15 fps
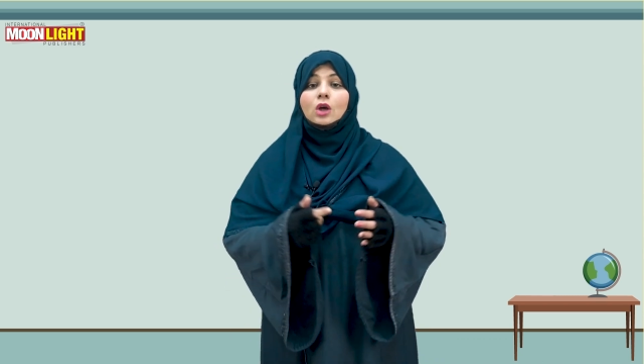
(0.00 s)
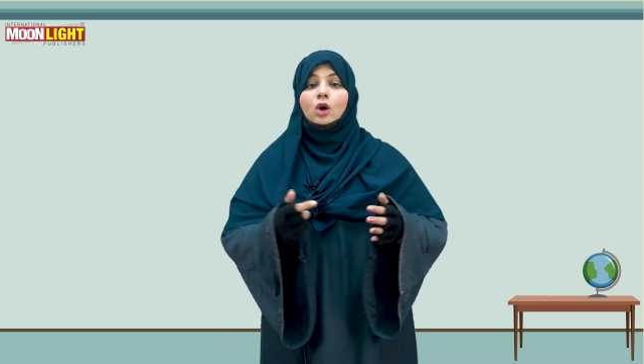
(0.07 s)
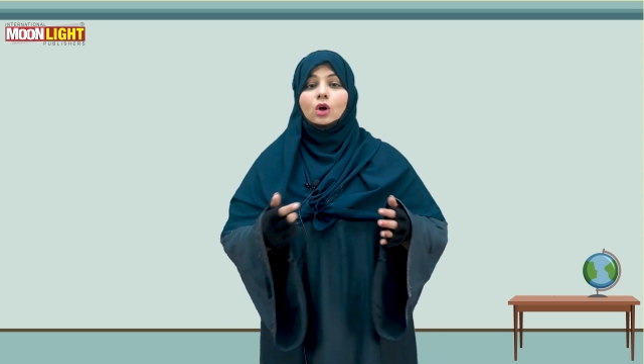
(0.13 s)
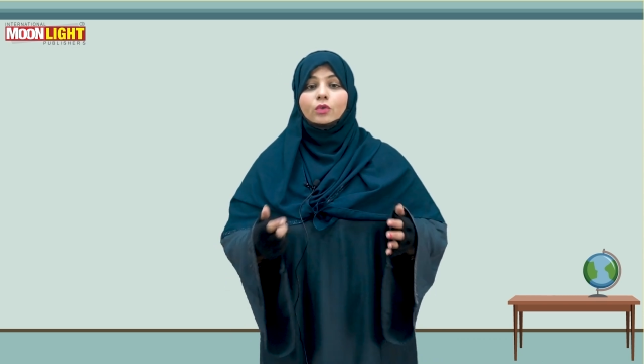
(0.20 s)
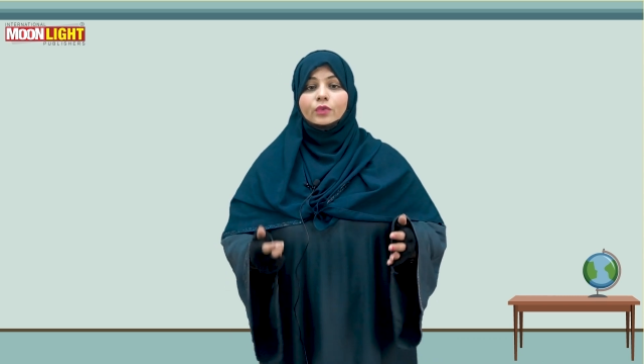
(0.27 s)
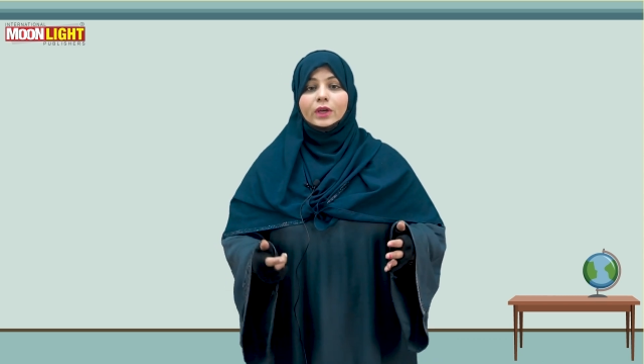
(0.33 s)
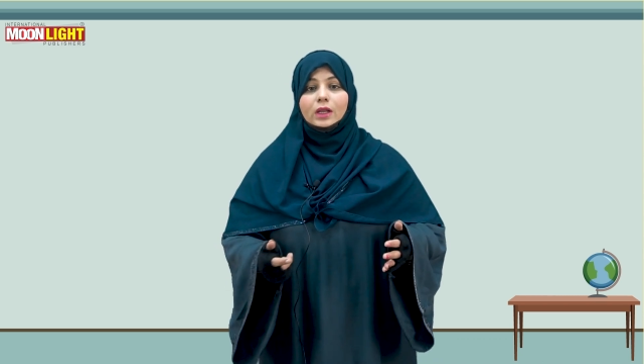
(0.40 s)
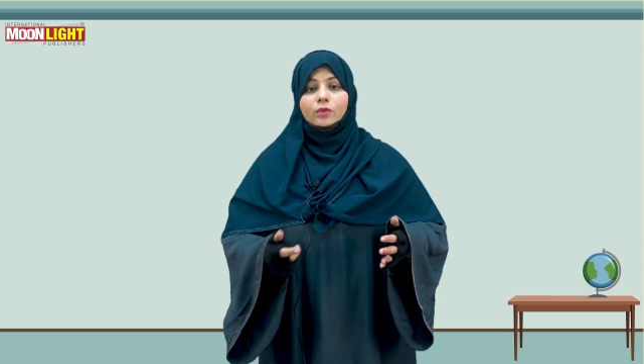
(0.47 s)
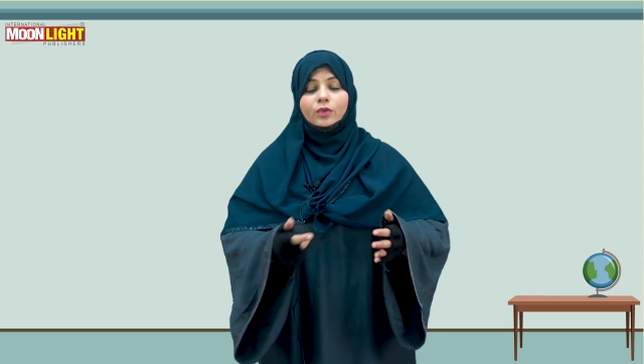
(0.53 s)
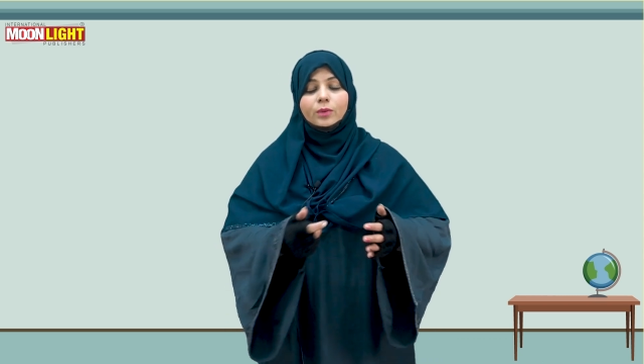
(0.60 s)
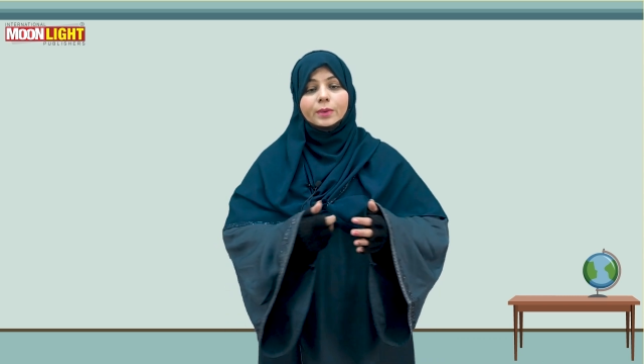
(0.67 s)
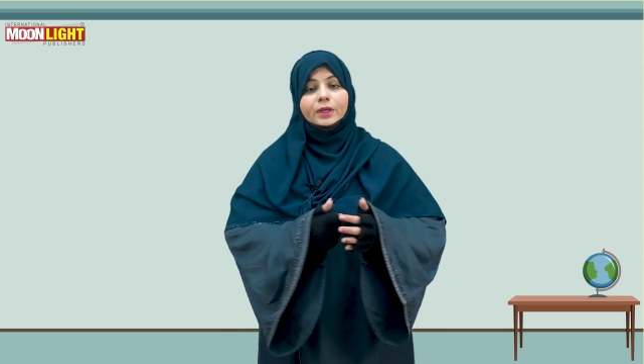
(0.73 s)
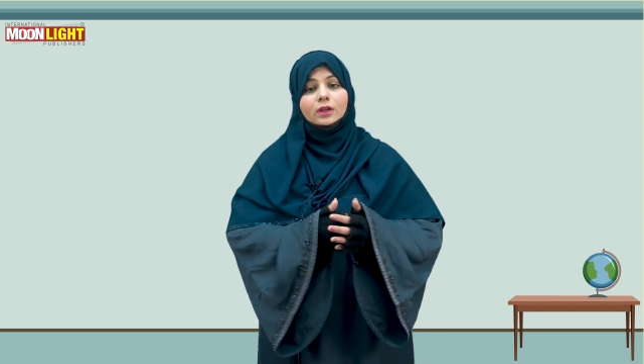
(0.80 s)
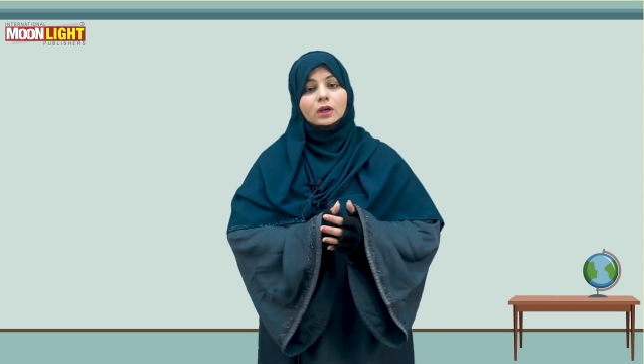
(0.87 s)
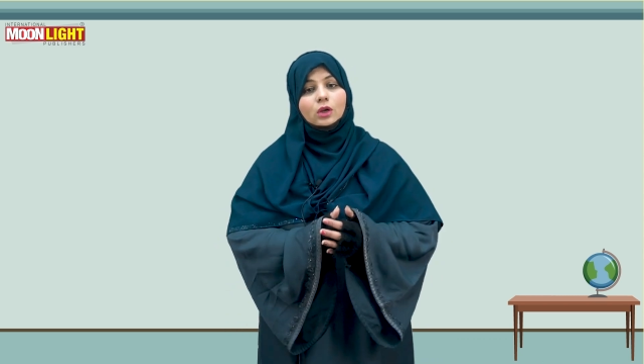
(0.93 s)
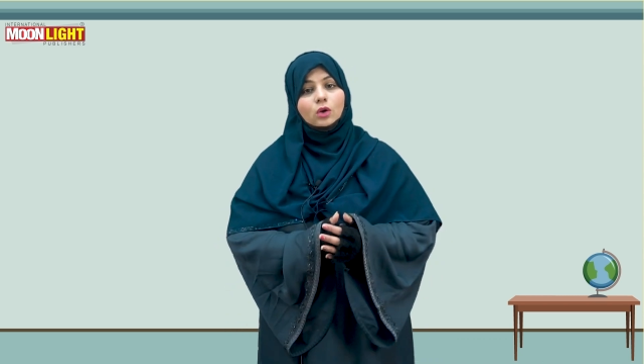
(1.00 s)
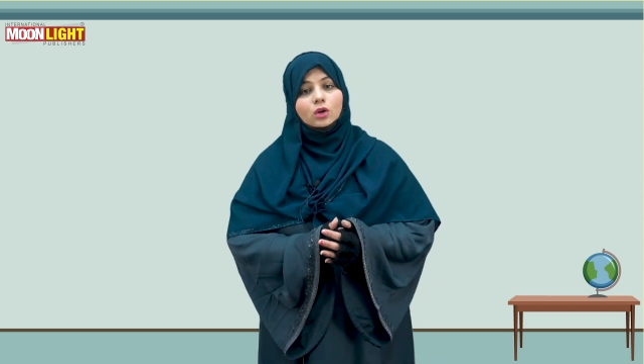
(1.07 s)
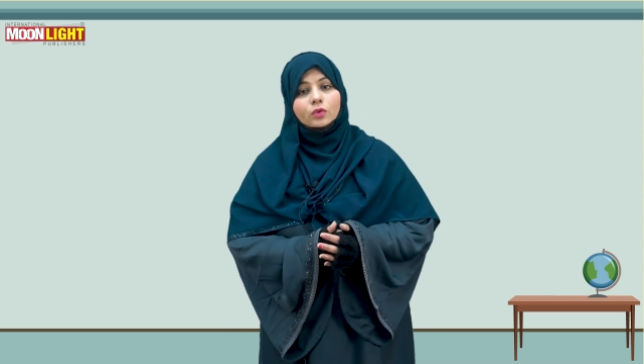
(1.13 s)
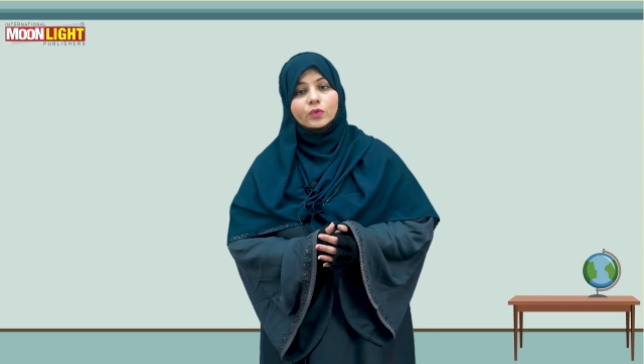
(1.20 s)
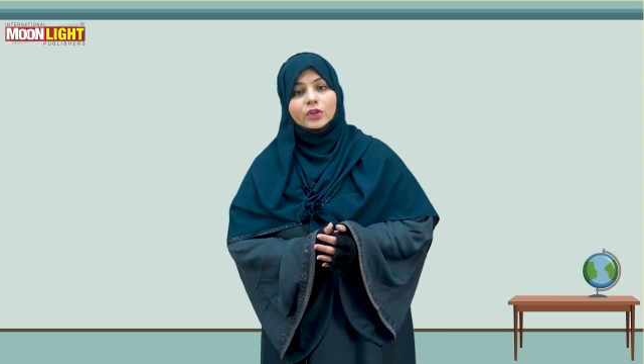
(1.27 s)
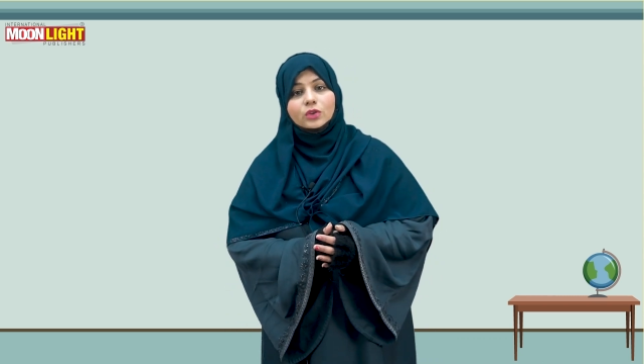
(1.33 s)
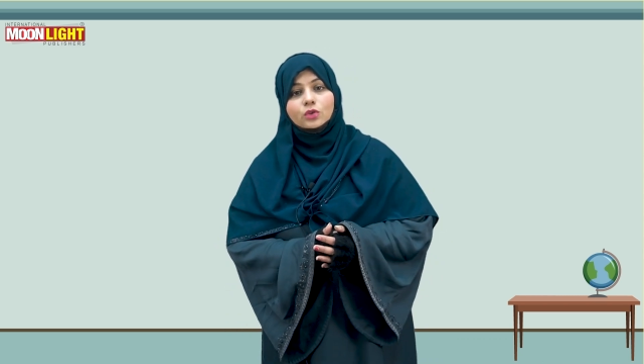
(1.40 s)
of alphabet
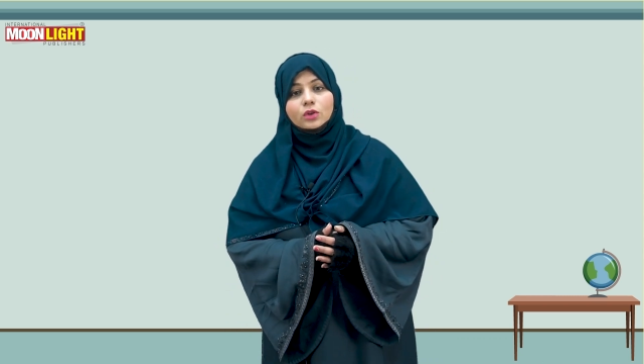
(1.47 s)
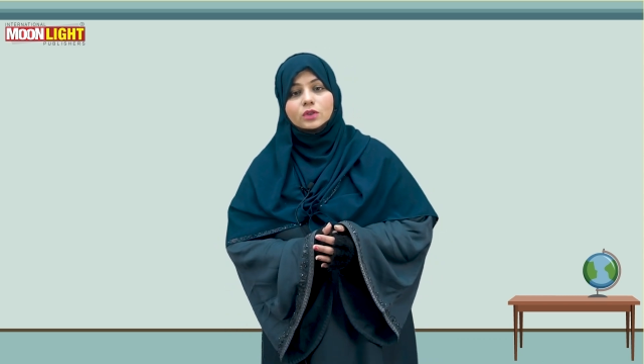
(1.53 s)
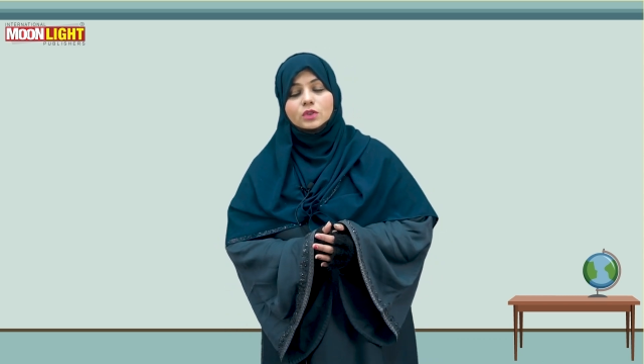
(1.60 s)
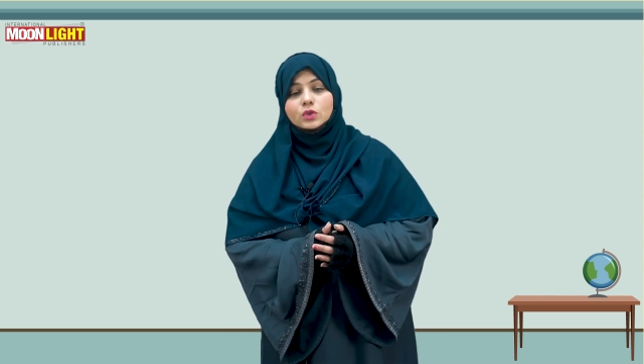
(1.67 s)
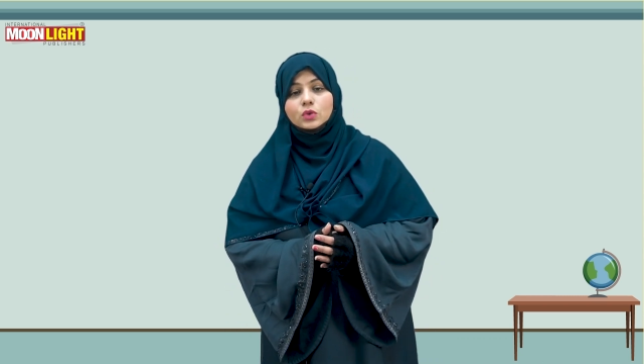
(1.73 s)
along with your